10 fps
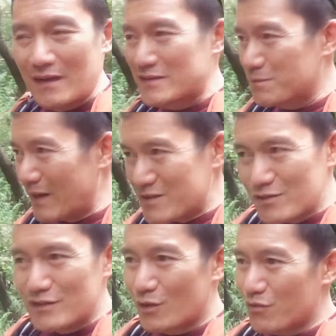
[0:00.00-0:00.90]

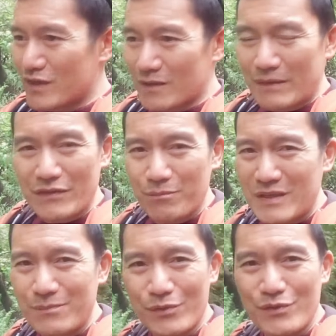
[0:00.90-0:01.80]
Especially don't think about the
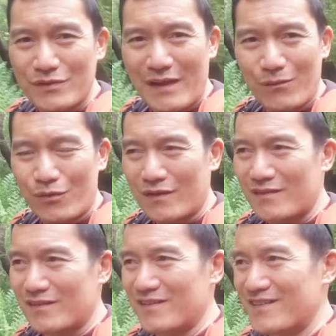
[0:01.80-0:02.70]
people in your network.
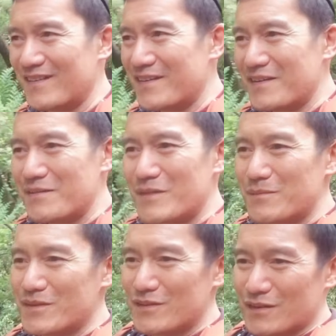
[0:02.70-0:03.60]
The,
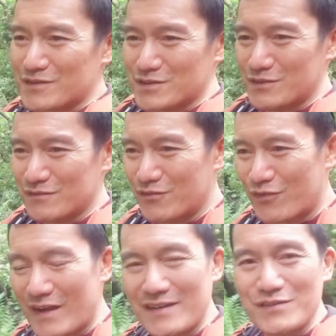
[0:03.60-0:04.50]
maybe there are certain
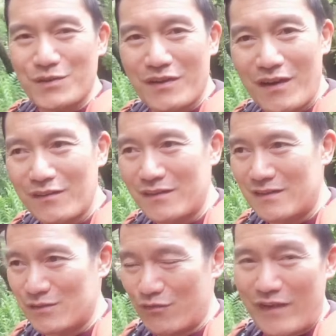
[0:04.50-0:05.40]
friends or
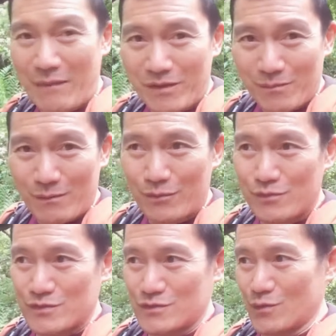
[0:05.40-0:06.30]
colleagues or family
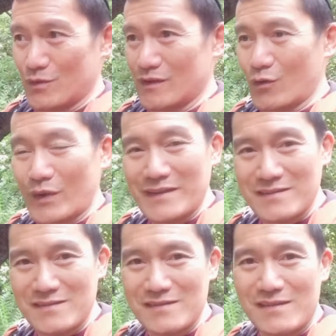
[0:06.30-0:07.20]
members or
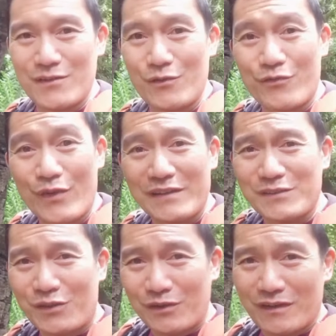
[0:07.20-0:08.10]
acquaintances that you're afraid to
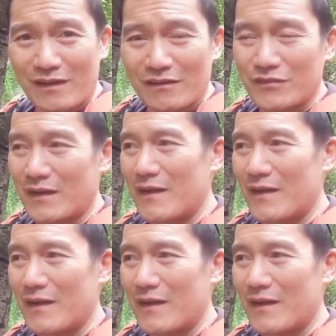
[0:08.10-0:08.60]
turn off.